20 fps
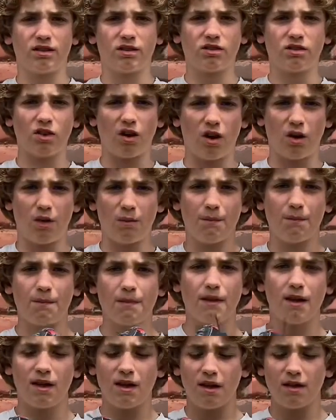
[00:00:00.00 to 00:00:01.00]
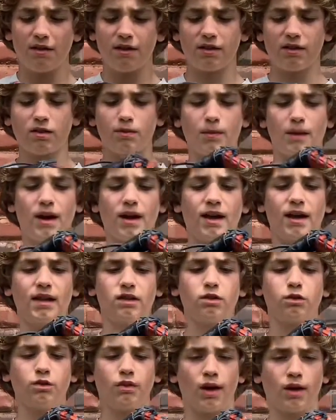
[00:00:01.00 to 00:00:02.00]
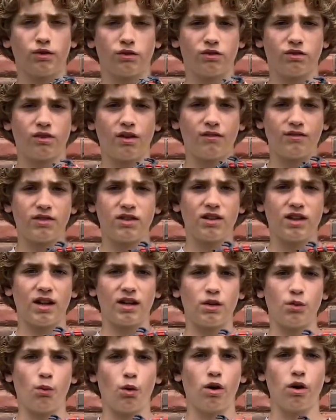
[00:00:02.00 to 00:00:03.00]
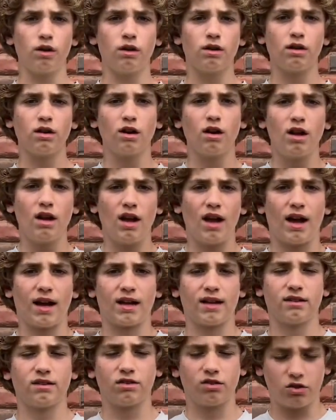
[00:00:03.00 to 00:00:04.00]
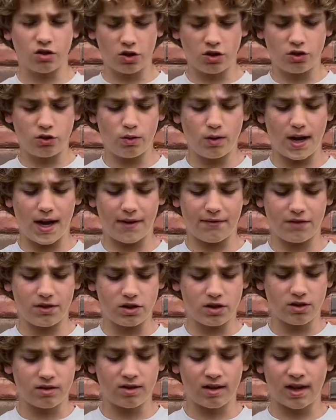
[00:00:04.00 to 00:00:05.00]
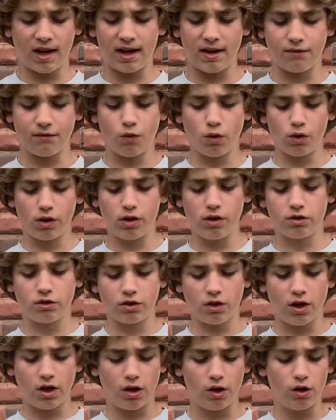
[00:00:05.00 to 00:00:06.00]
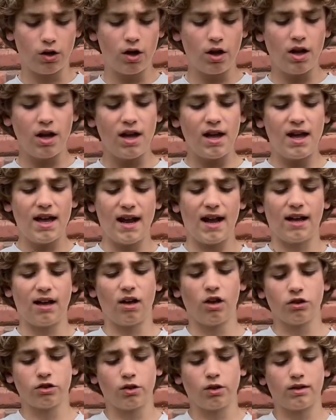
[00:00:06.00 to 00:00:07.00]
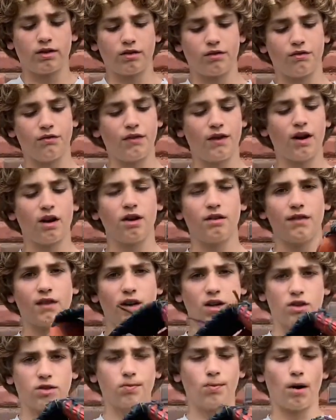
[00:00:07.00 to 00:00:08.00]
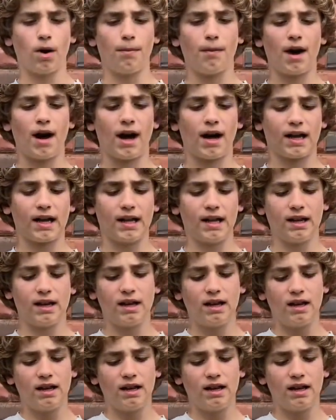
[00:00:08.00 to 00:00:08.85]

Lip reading: So this is my A2017-91. It's 32.5 inches. I got it 4 years ago. It also has a very, very small pocket.